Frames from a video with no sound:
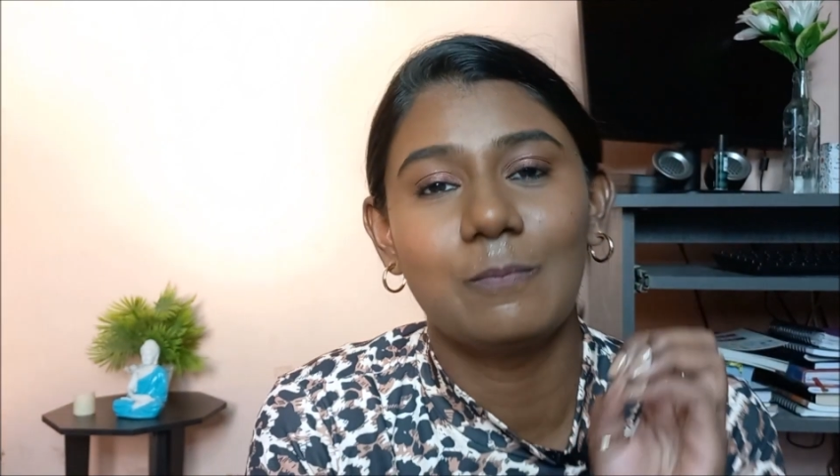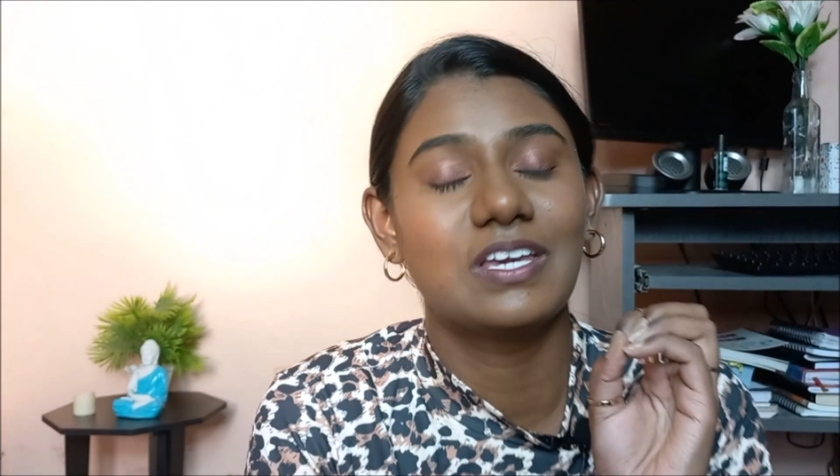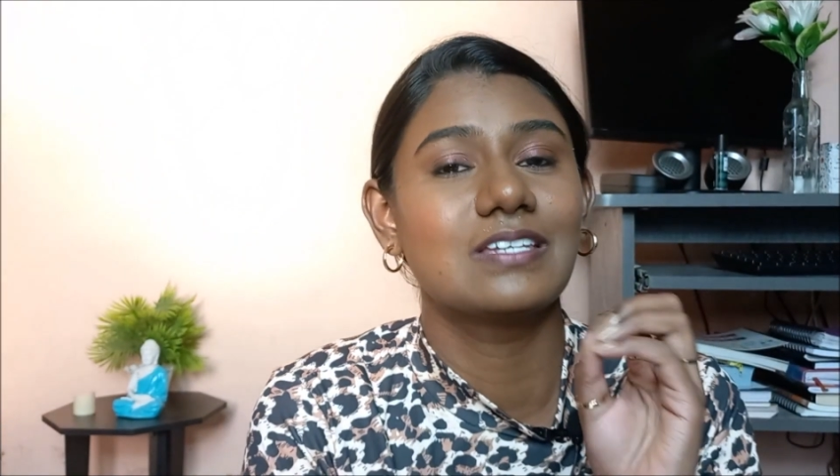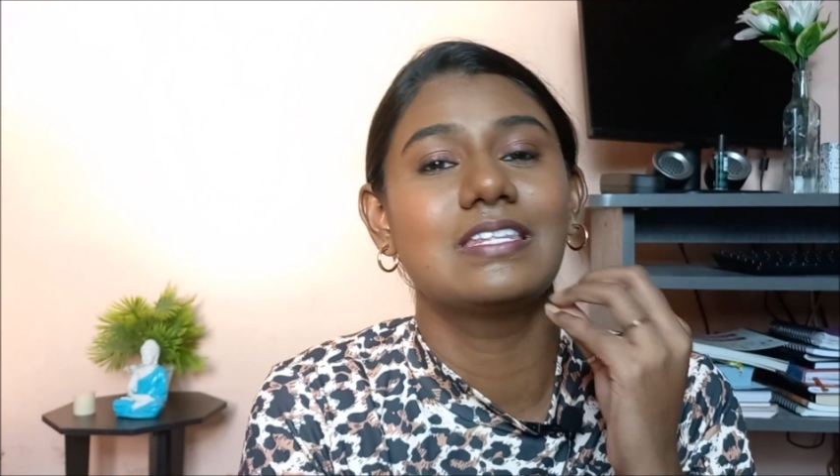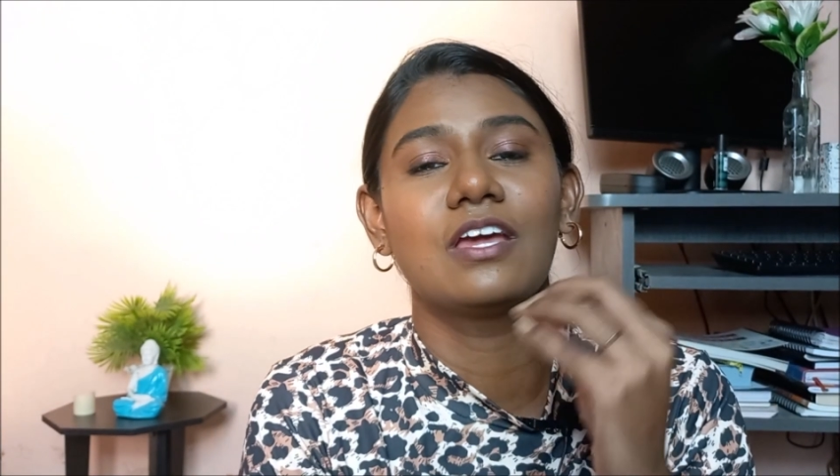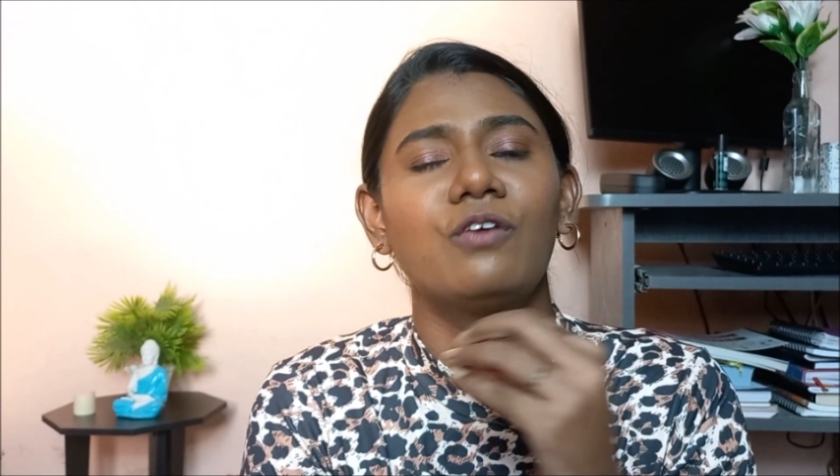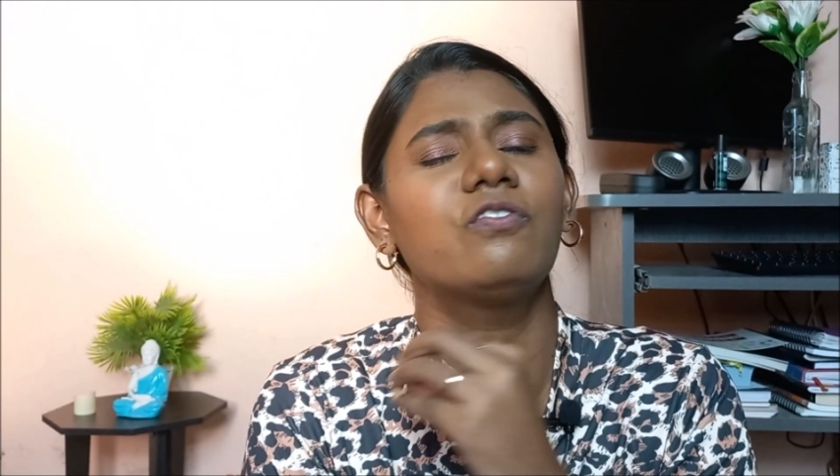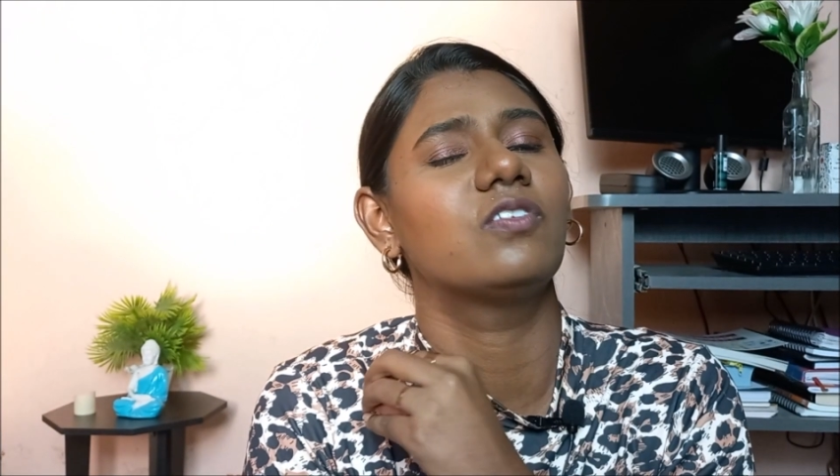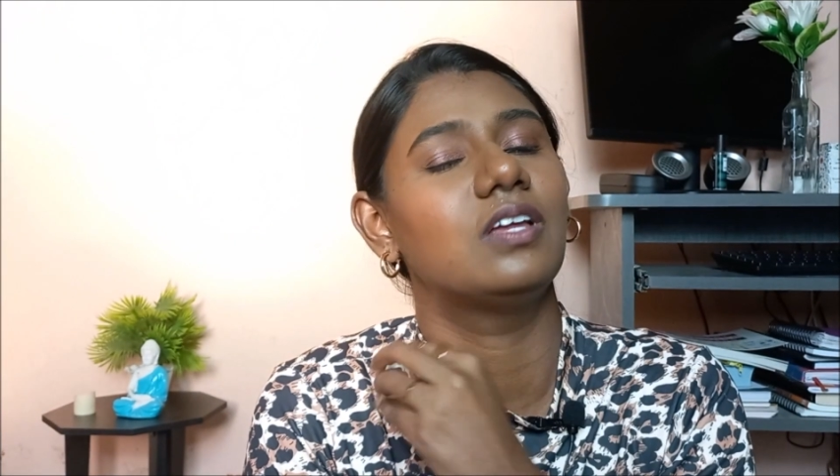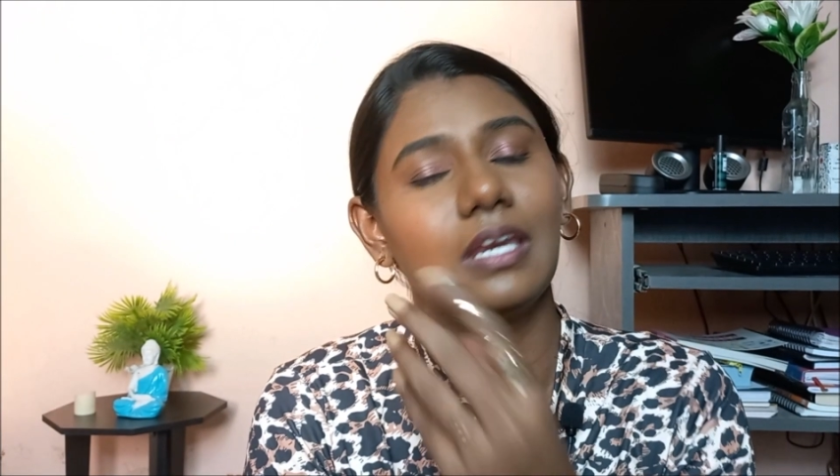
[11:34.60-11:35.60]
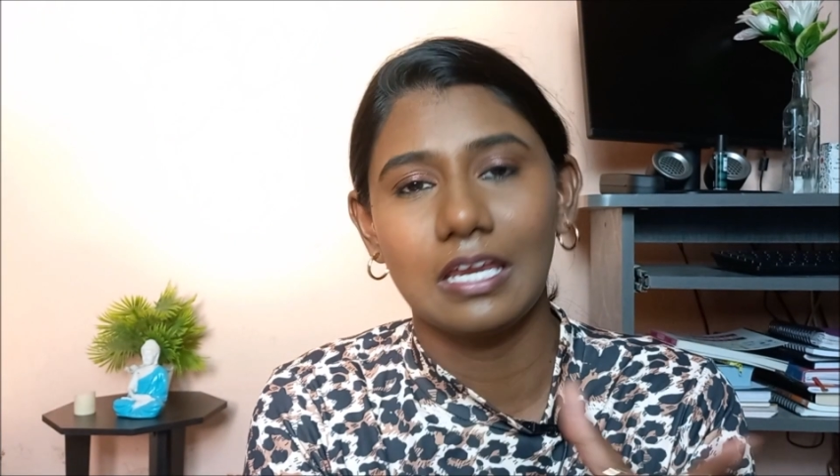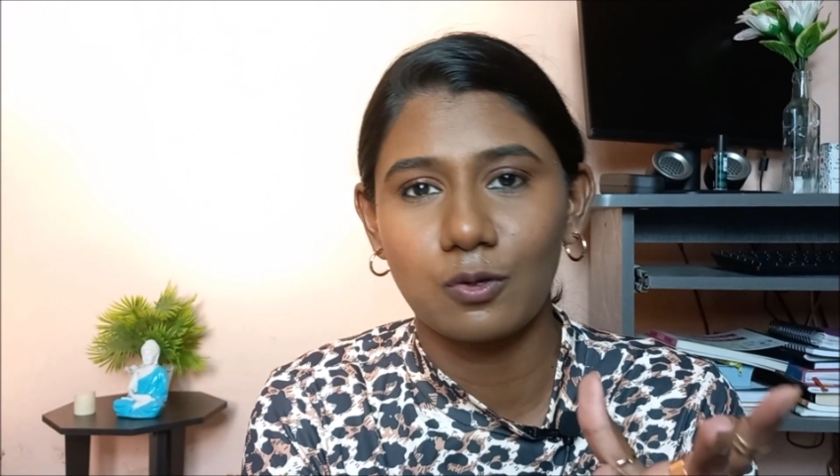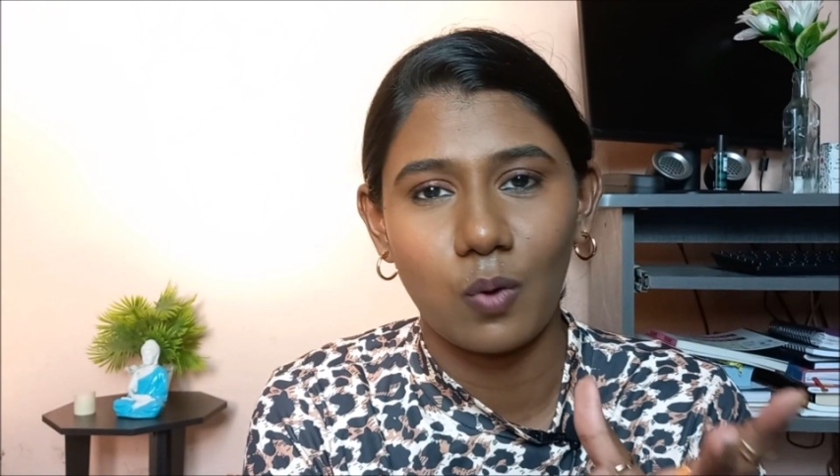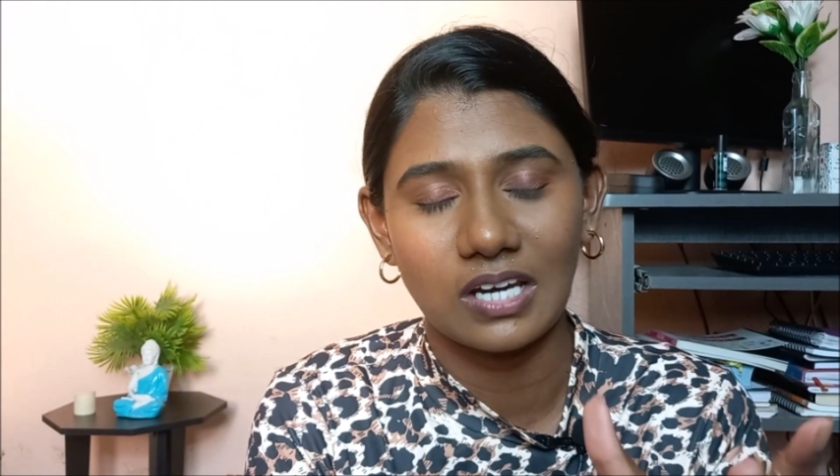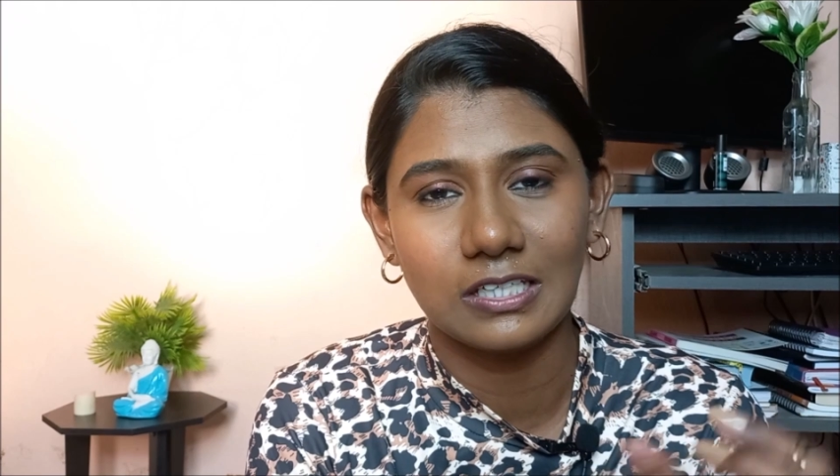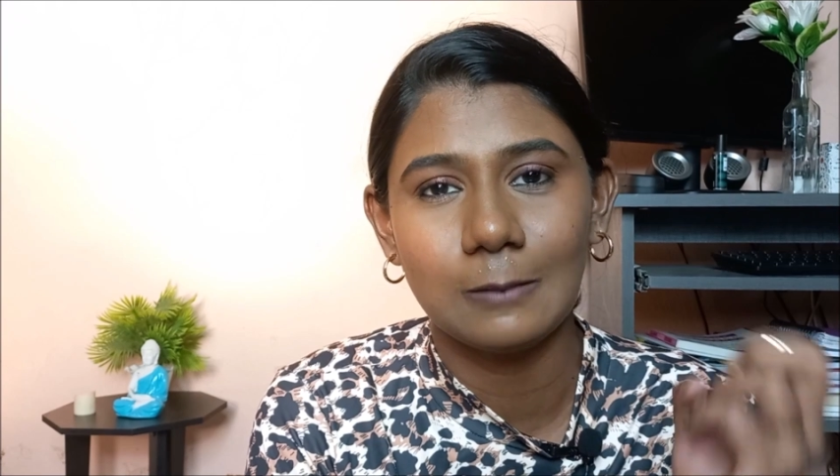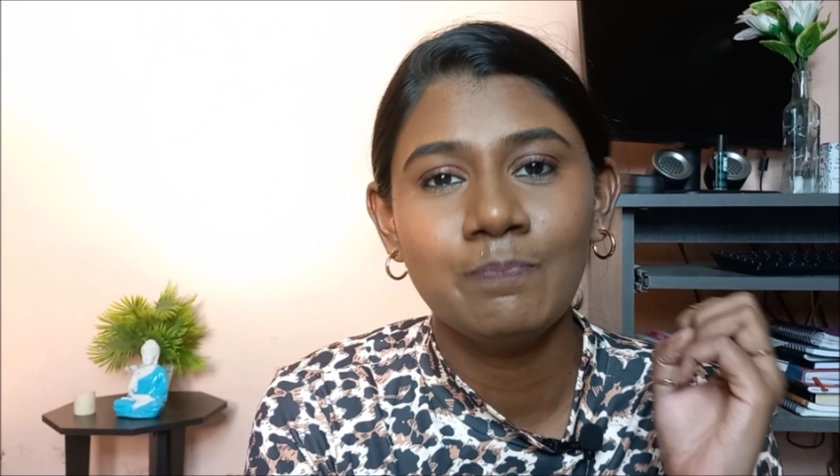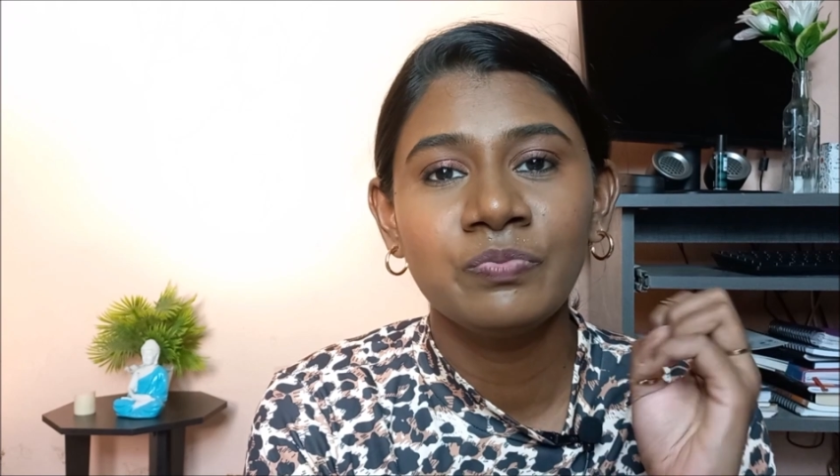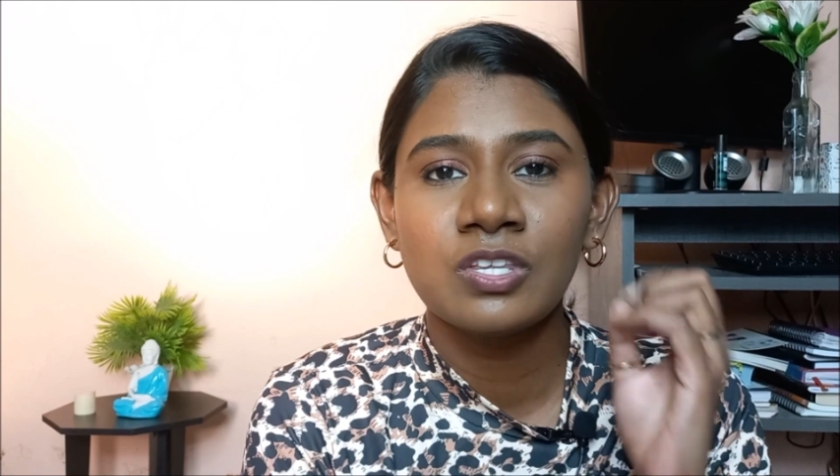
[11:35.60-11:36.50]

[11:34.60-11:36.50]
because they are of great quality.